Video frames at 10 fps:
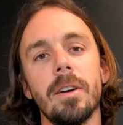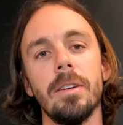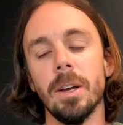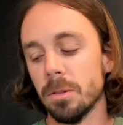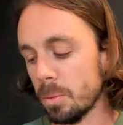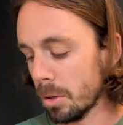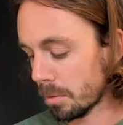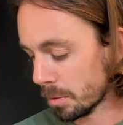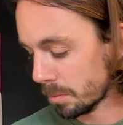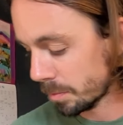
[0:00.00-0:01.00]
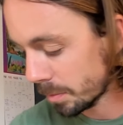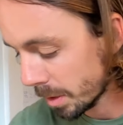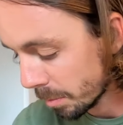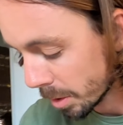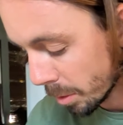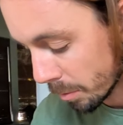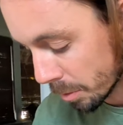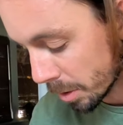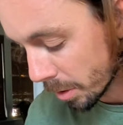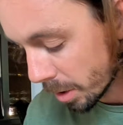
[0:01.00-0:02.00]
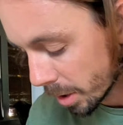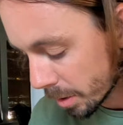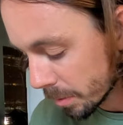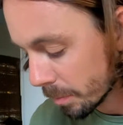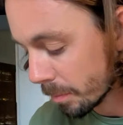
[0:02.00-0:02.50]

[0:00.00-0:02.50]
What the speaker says: And that was beautiful. I'm gonna go in for another hug.